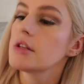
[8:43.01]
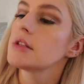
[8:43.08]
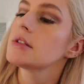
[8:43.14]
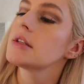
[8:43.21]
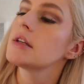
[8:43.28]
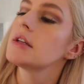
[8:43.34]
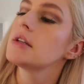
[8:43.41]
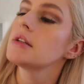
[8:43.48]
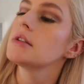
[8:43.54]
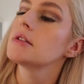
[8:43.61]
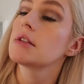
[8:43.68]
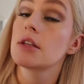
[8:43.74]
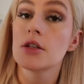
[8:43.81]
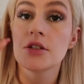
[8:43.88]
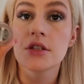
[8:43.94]
This
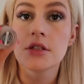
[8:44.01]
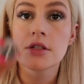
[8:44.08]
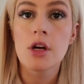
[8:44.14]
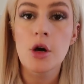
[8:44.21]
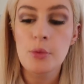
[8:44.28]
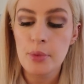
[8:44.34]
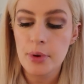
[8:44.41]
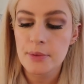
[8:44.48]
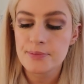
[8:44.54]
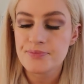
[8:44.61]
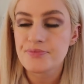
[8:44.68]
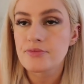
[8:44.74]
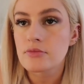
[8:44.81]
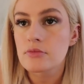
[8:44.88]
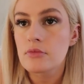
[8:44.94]
is Gilded Taupe.
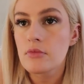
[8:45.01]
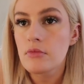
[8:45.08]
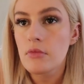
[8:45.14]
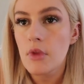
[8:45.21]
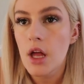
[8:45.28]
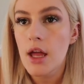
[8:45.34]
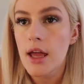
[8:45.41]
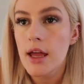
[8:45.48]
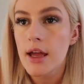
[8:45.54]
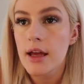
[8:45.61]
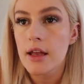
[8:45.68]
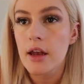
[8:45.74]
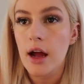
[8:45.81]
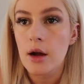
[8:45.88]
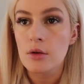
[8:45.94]

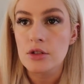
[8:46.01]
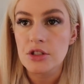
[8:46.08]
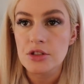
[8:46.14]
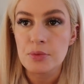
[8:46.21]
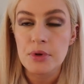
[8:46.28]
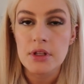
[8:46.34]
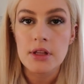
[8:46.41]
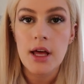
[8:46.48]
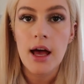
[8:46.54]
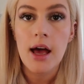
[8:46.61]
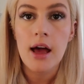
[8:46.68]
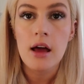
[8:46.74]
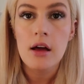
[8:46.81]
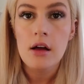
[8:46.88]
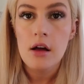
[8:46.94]
And I will just put
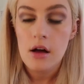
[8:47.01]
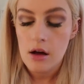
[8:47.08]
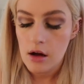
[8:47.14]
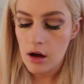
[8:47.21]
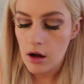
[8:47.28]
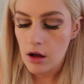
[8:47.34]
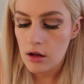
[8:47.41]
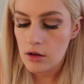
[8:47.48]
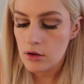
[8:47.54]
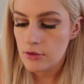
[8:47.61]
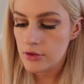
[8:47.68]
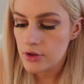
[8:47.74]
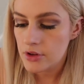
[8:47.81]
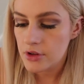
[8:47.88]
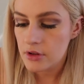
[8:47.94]
that all
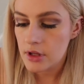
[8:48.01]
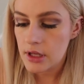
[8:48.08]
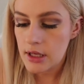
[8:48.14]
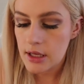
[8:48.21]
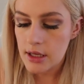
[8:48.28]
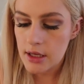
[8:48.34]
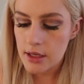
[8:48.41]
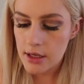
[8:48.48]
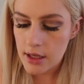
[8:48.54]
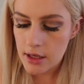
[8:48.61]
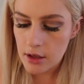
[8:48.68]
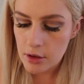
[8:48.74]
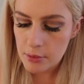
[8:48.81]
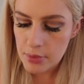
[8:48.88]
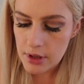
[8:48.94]
over the lid
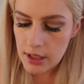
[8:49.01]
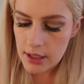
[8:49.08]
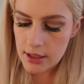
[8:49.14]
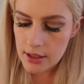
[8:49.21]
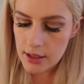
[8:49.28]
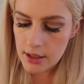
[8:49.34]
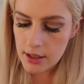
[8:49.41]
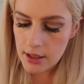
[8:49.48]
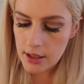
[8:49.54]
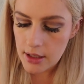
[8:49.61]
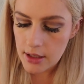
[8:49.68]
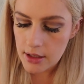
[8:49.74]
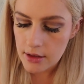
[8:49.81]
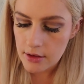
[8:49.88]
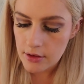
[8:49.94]
and I'll blend it
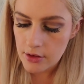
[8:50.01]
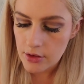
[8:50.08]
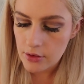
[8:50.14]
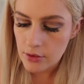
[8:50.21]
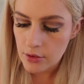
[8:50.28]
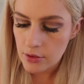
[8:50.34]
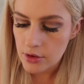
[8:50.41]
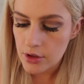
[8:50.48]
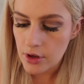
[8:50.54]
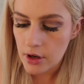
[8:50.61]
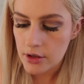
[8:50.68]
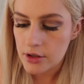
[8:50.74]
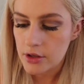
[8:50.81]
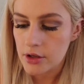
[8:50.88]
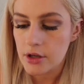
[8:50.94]
into the
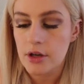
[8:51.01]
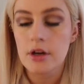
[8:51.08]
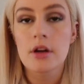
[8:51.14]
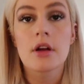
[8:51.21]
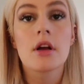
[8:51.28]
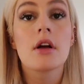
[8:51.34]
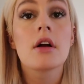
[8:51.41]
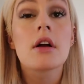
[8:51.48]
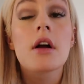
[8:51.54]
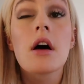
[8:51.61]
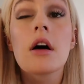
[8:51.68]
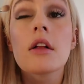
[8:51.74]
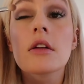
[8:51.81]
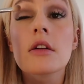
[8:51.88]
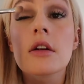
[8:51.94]
darker
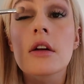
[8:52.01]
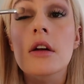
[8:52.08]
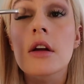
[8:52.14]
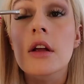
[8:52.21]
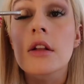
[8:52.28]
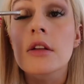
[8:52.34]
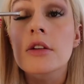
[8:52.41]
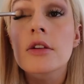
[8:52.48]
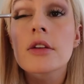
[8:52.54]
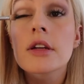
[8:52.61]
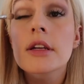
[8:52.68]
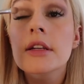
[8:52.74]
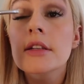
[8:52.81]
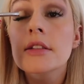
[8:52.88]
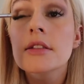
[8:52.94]
color in the
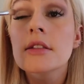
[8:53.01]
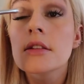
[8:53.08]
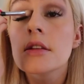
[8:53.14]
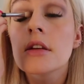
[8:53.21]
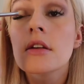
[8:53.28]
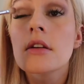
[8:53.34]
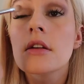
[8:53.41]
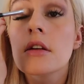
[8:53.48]
crease.